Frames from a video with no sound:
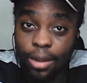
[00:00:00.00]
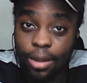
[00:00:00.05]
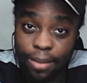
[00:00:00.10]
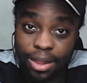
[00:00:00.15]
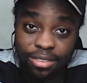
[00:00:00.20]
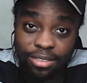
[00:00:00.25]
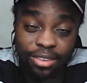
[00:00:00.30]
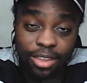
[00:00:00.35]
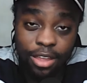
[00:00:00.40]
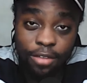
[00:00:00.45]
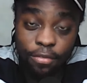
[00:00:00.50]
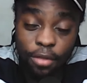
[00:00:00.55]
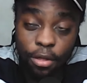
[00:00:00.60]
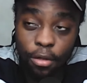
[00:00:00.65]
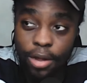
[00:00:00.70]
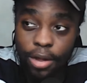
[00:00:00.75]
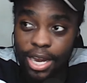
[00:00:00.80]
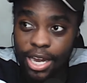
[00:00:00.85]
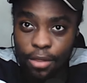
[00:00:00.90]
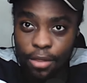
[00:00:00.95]
and Man City have
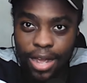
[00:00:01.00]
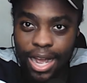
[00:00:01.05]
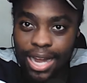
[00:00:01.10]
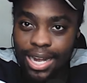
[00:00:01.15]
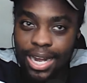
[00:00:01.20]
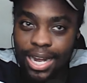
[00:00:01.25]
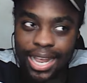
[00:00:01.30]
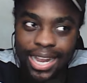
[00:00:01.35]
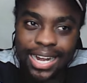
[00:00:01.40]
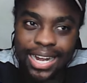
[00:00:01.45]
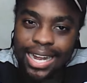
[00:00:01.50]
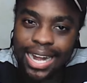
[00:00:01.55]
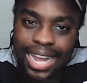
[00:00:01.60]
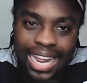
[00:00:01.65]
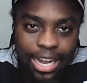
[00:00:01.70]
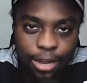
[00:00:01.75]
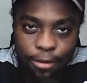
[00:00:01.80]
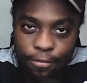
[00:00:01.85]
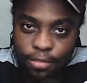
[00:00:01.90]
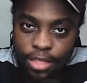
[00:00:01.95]
gone, and you had like
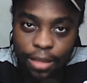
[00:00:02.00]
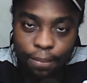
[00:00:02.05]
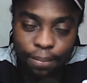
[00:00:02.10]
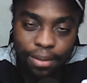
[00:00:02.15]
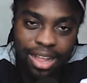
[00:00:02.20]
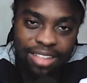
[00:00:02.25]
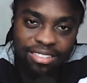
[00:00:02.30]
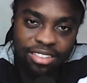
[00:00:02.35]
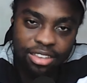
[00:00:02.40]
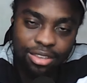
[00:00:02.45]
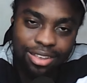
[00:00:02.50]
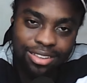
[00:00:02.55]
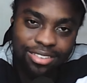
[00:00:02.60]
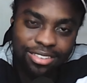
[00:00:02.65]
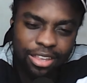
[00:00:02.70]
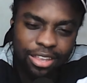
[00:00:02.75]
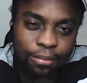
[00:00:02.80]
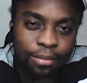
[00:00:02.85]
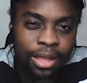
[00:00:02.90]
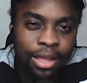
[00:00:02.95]
9 of their players in your
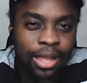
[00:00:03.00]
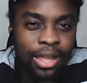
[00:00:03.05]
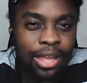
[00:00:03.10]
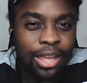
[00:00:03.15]
team.